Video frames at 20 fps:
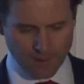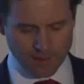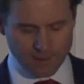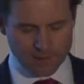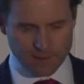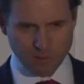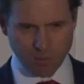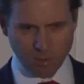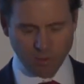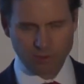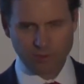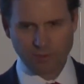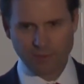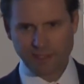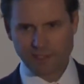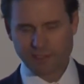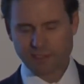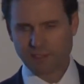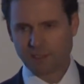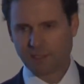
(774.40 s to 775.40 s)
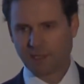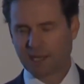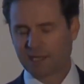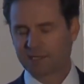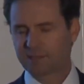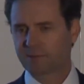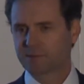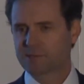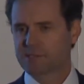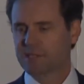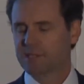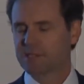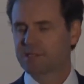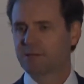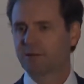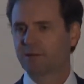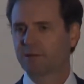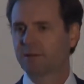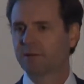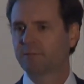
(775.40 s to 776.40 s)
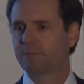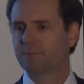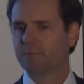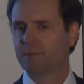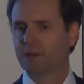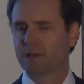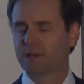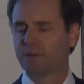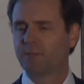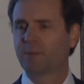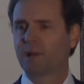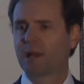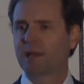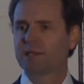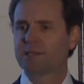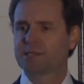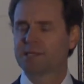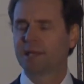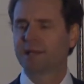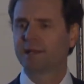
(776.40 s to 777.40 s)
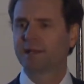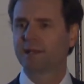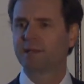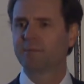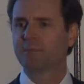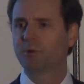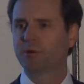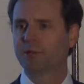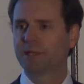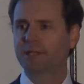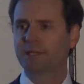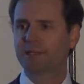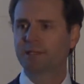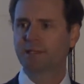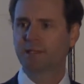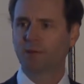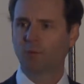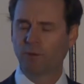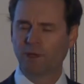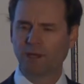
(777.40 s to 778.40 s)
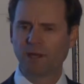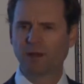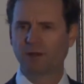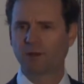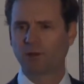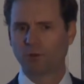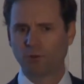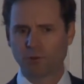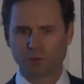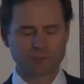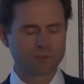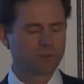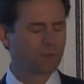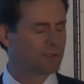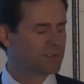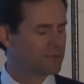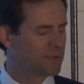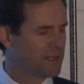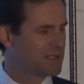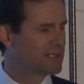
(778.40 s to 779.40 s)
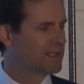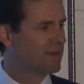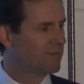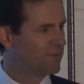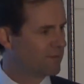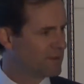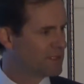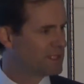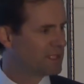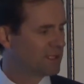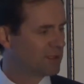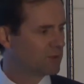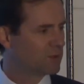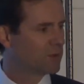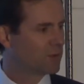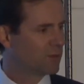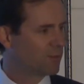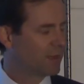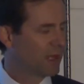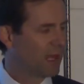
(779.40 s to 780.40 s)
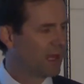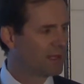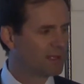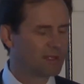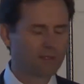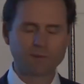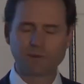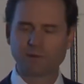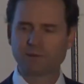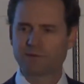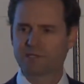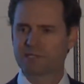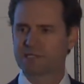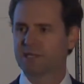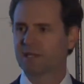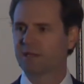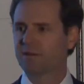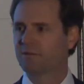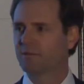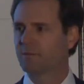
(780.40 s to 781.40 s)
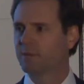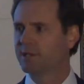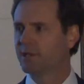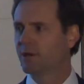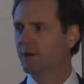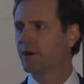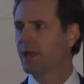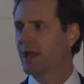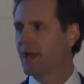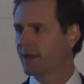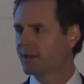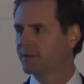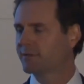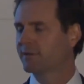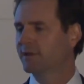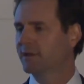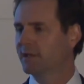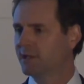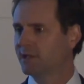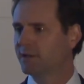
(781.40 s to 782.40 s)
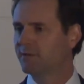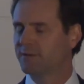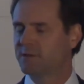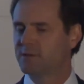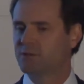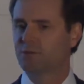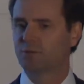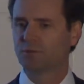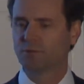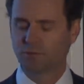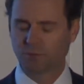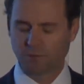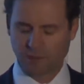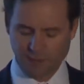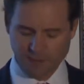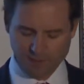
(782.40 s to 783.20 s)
It's important to mention that the ACCC is not a complaints handling body. We don't look to address every single complaint that we receive, and we don't act for individual